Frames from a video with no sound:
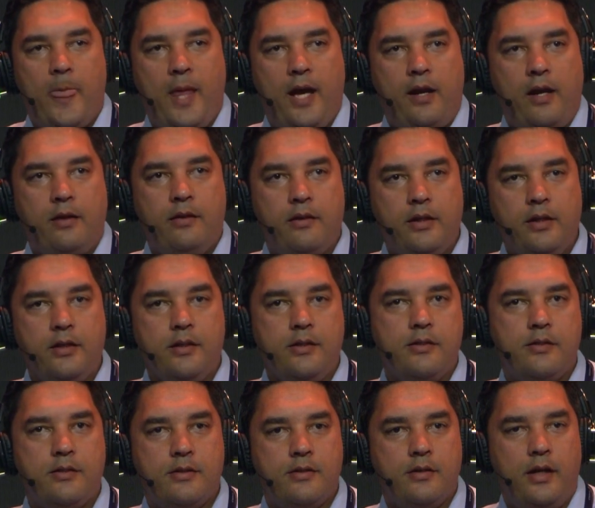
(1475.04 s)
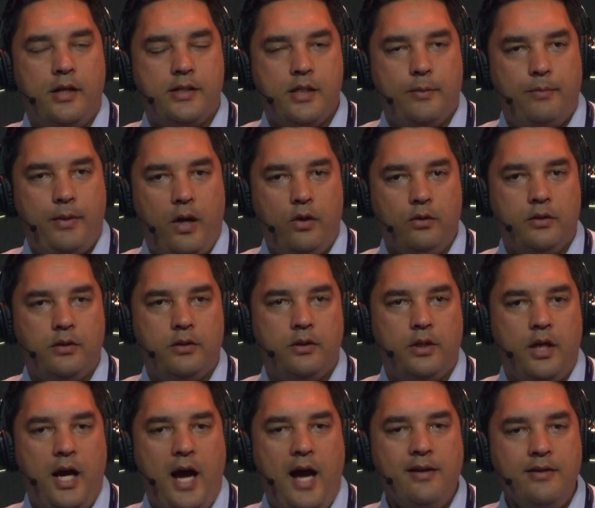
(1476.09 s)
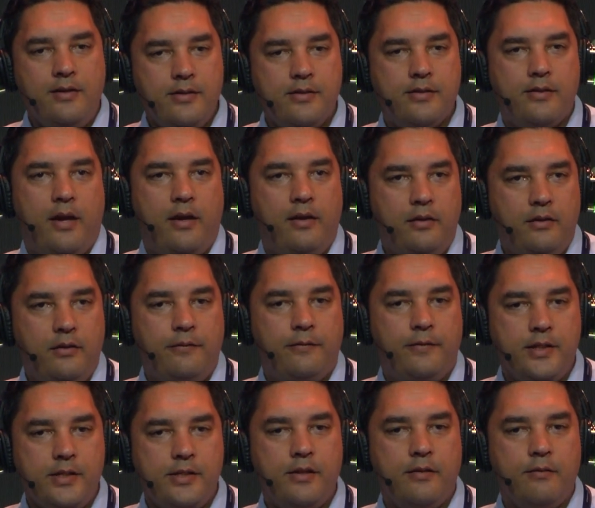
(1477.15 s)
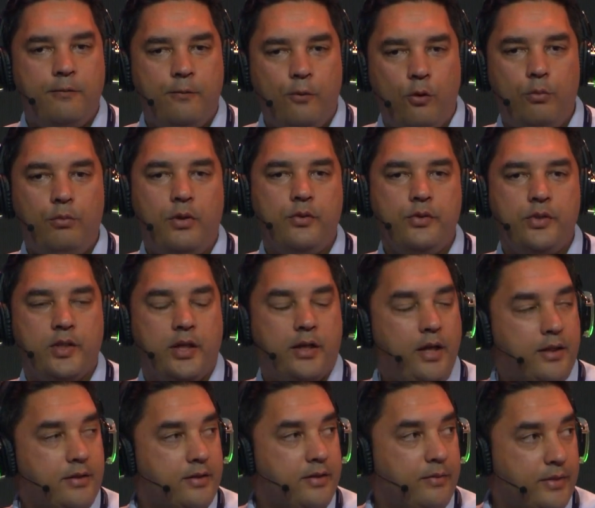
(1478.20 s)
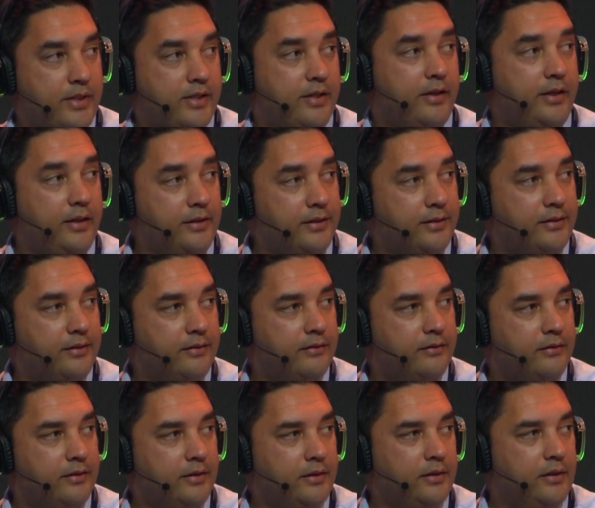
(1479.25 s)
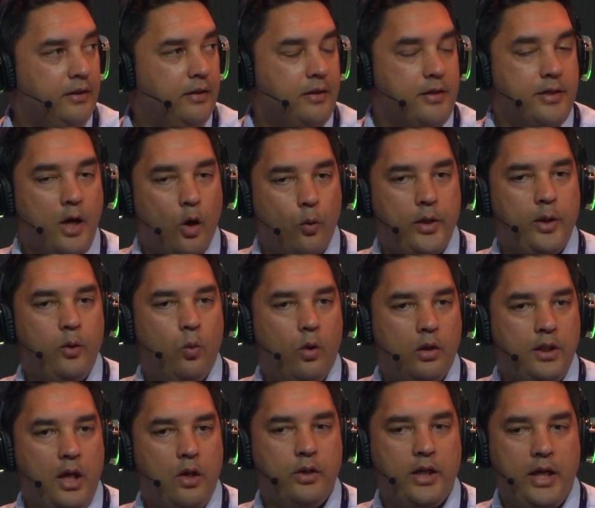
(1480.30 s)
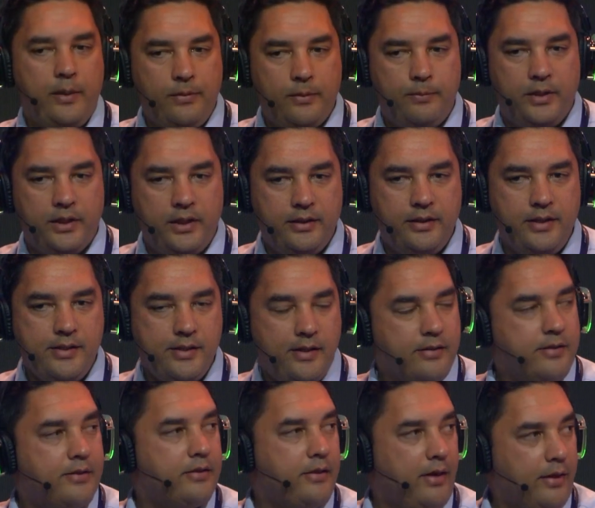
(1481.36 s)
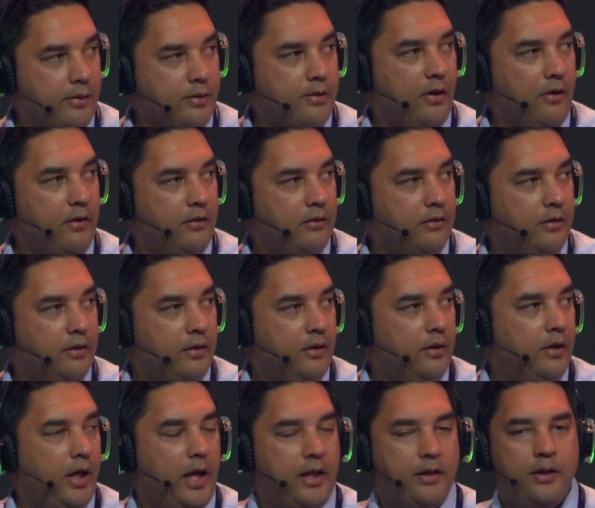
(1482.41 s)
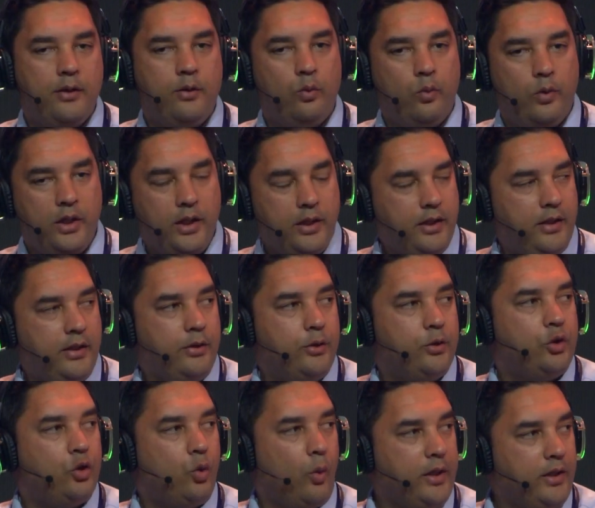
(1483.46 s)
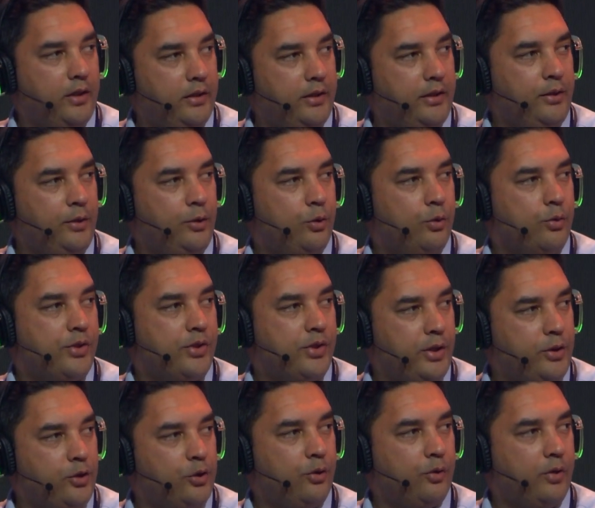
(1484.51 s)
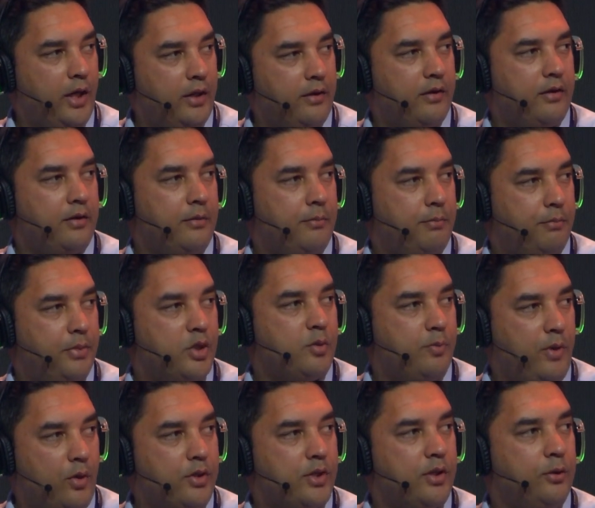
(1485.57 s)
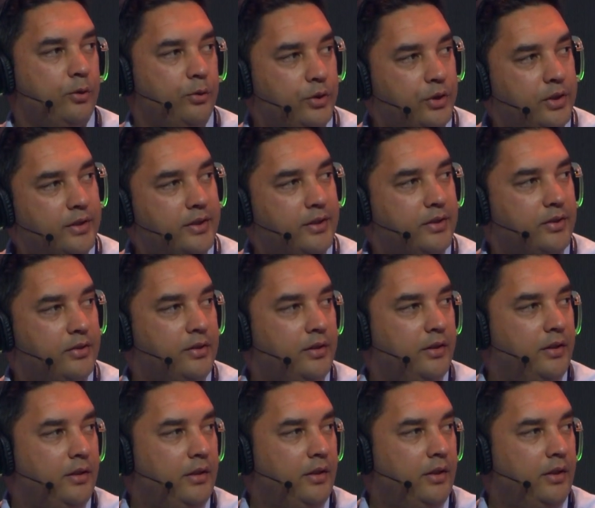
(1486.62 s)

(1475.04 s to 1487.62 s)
And I think it's about understanding first and foremost the customer's needs, knowing what our capabilities and strengths are, and then working jointly to stitch together bespoke solutions. Yeah.